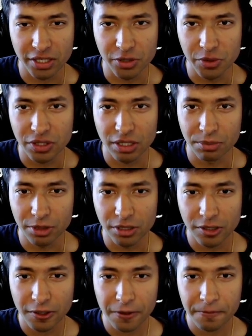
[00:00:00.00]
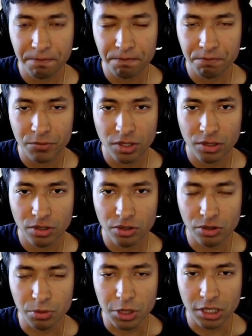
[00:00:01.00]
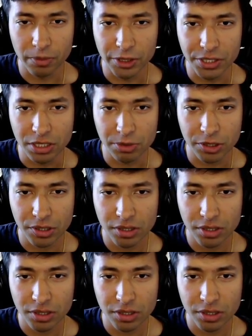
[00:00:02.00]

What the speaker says: You eat them and you become a demon.